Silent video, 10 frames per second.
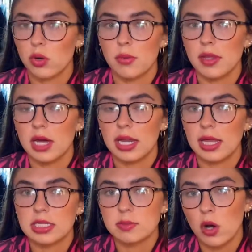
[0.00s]
them online and get
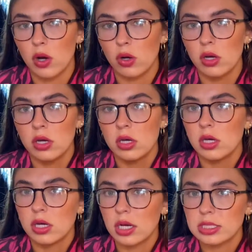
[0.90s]
a small
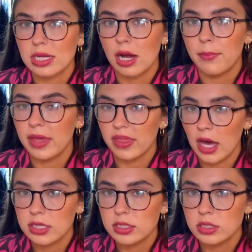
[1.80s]
because I got big
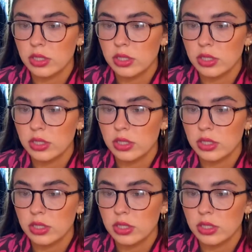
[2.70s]
thighs,